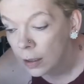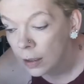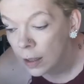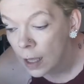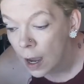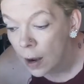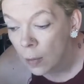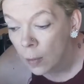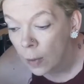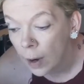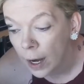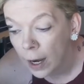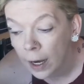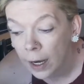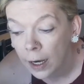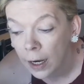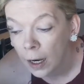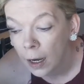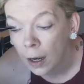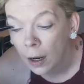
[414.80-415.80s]
That
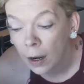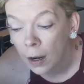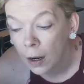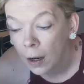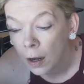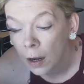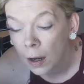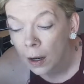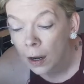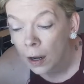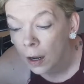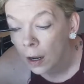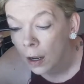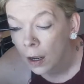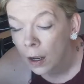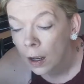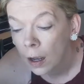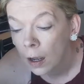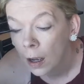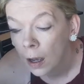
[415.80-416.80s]
way
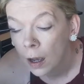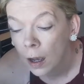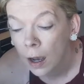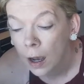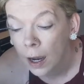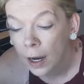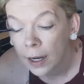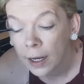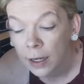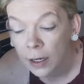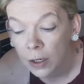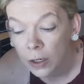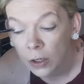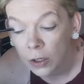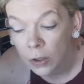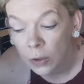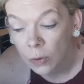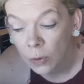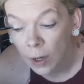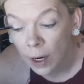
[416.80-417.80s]
I can
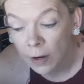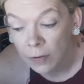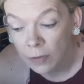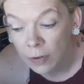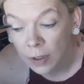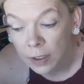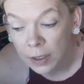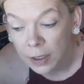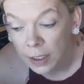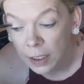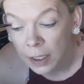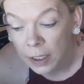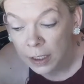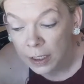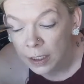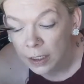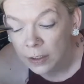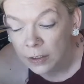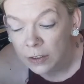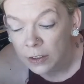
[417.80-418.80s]
do everything I
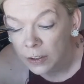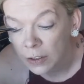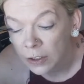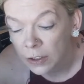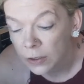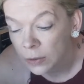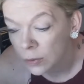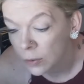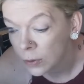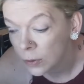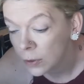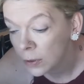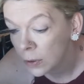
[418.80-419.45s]
need to do